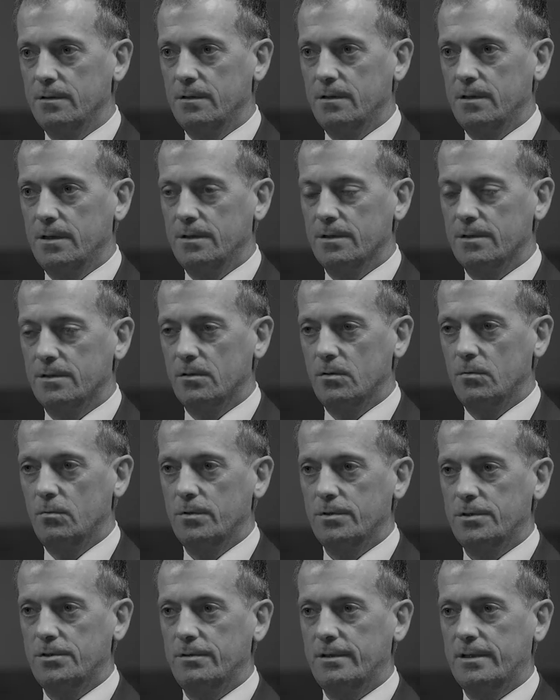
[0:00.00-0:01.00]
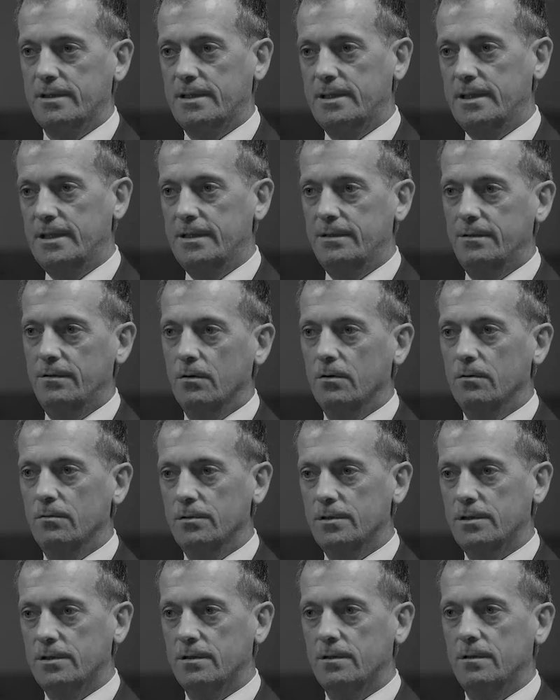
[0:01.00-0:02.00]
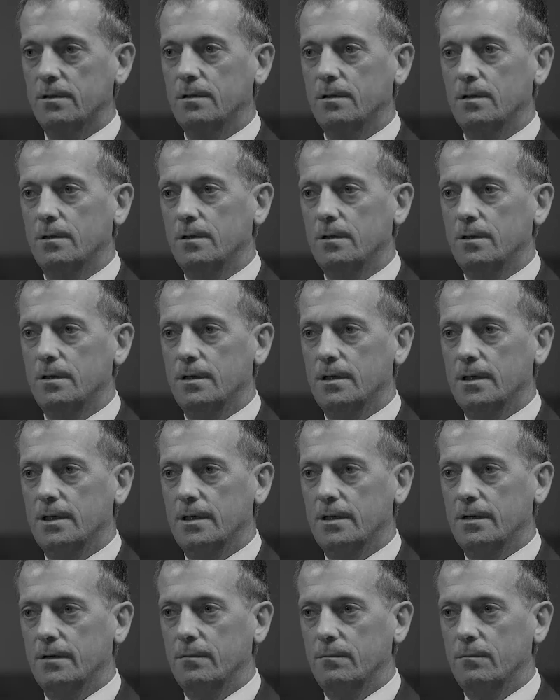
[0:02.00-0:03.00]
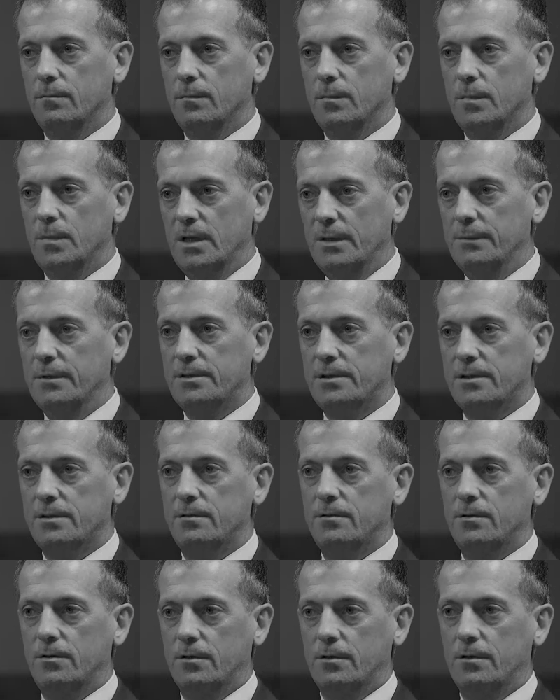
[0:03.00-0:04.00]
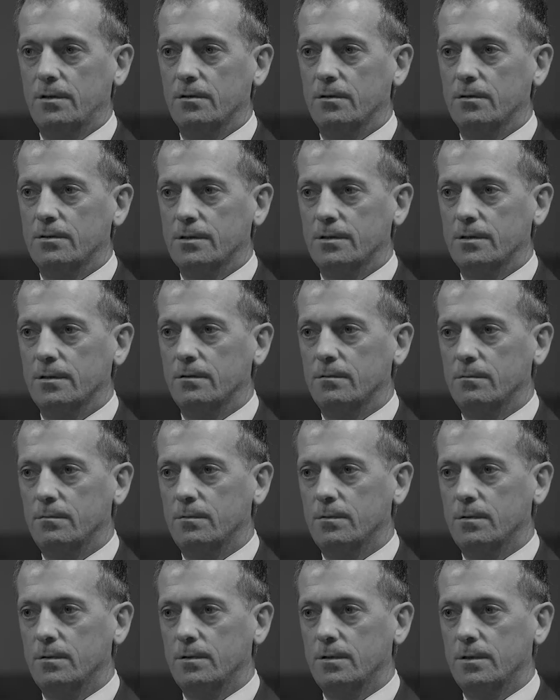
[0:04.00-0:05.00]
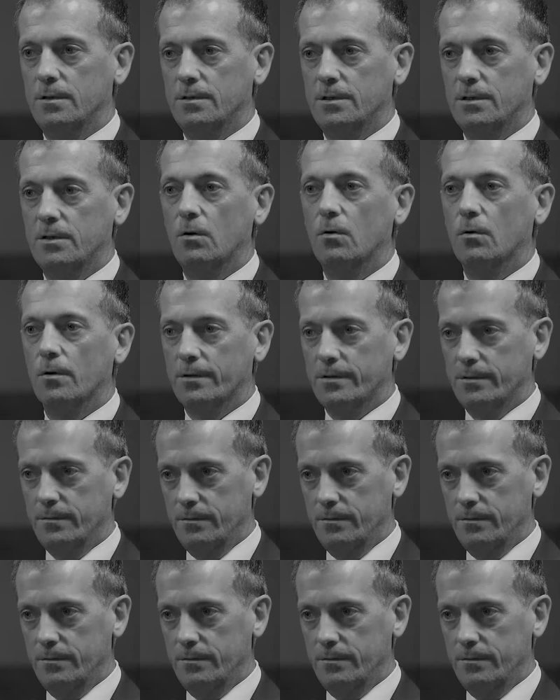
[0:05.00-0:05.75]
And so once you exceed those limits, you're going to go to court.